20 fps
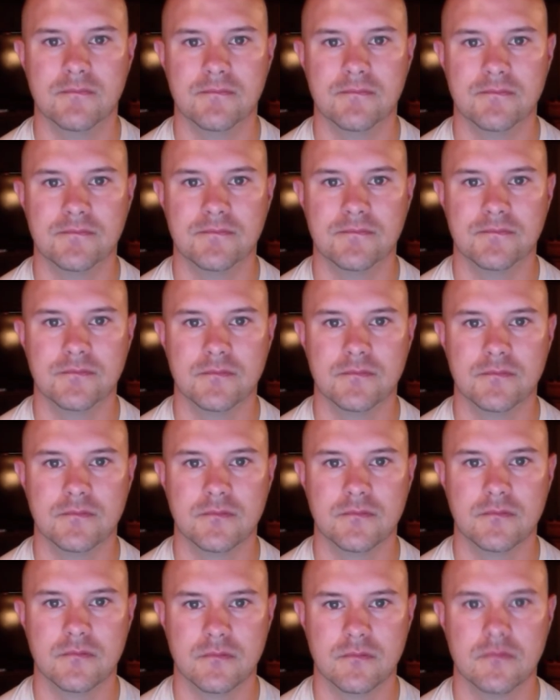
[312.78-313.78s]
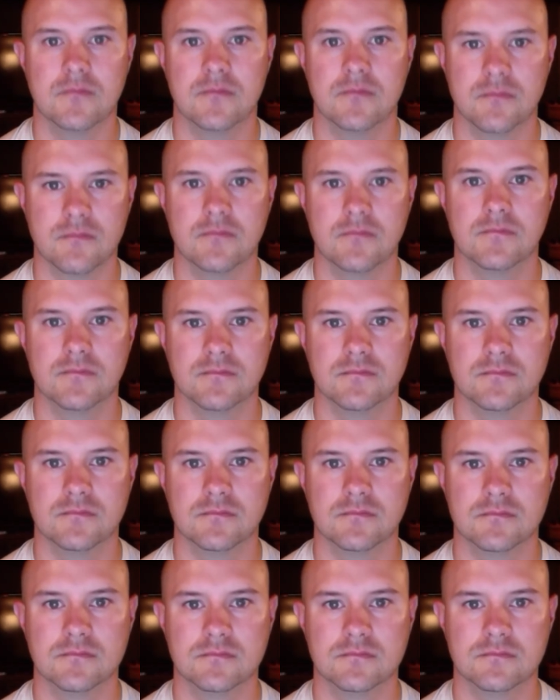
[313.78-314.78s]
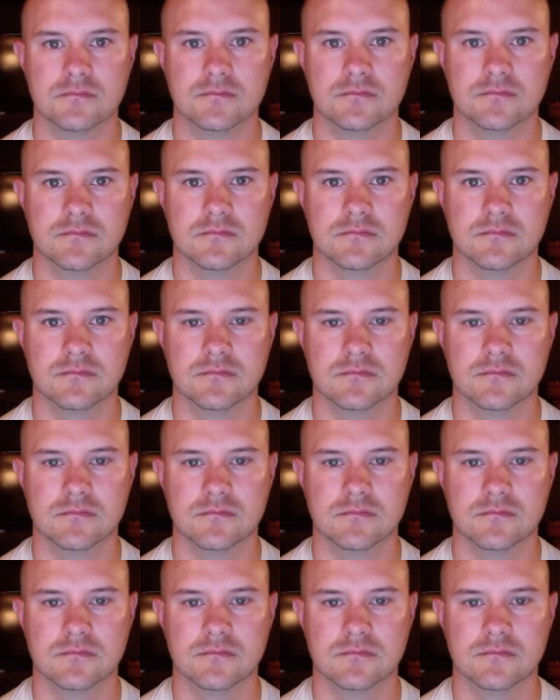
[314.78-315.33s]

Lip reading: [no speech]